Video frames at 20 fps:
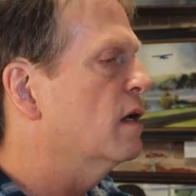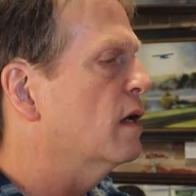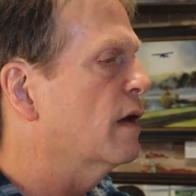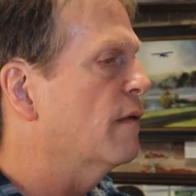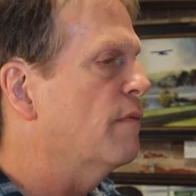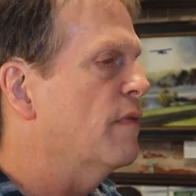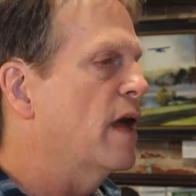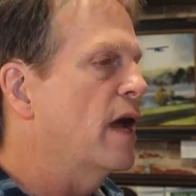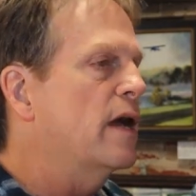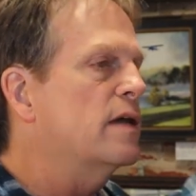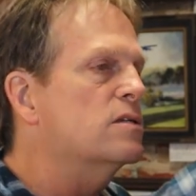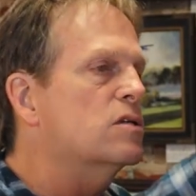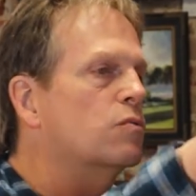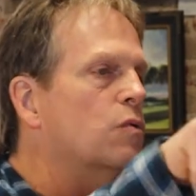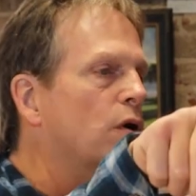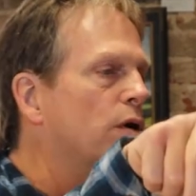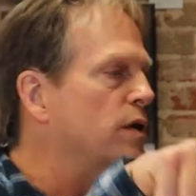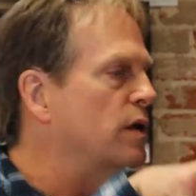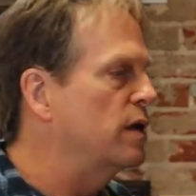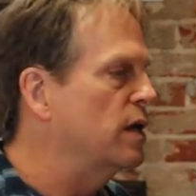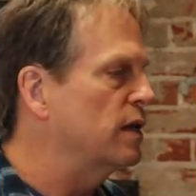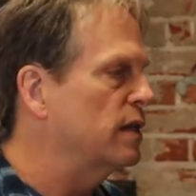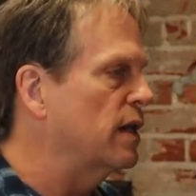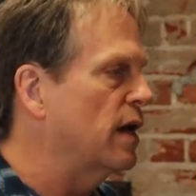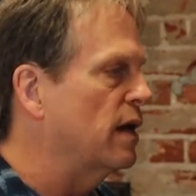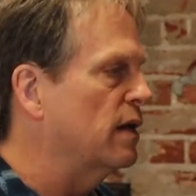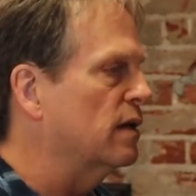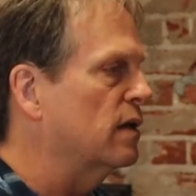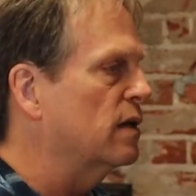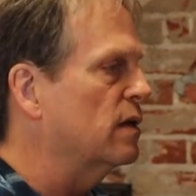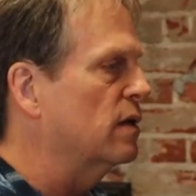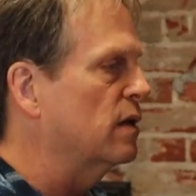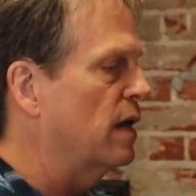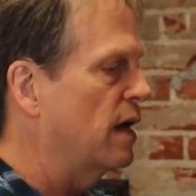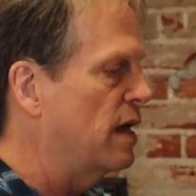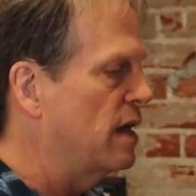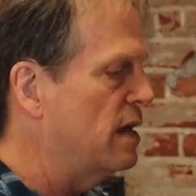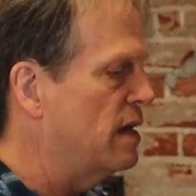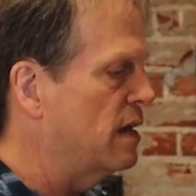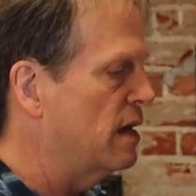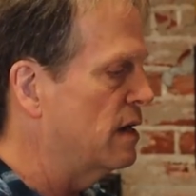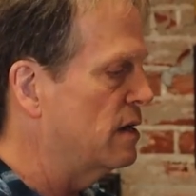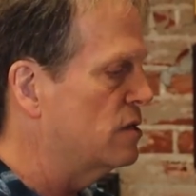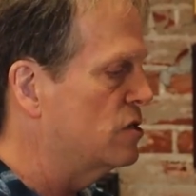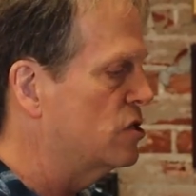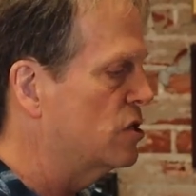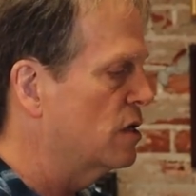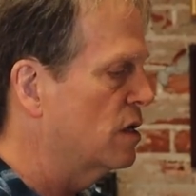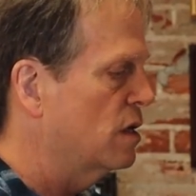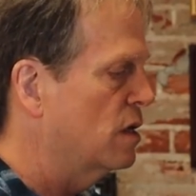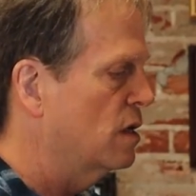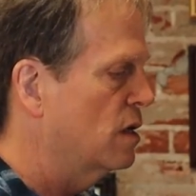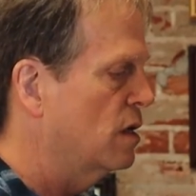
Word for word: And that's where you get that little edge